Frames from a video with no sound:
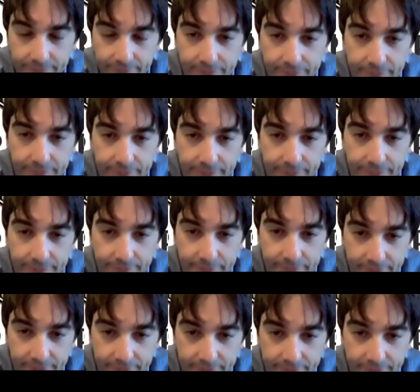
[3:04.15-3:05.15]

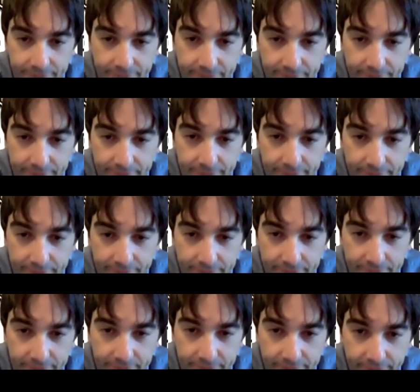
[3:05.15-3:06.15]

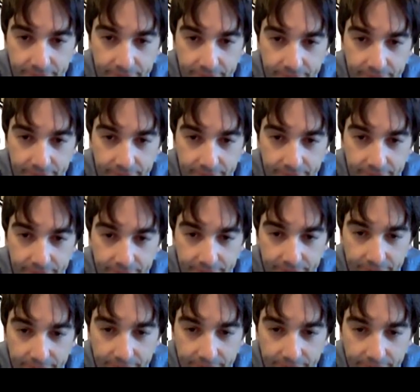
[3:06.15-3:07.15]

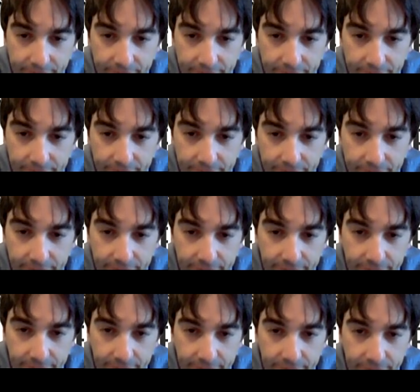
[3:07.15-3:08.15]

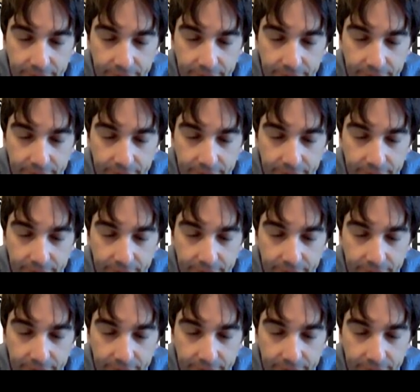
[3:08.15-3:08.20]
[no speech]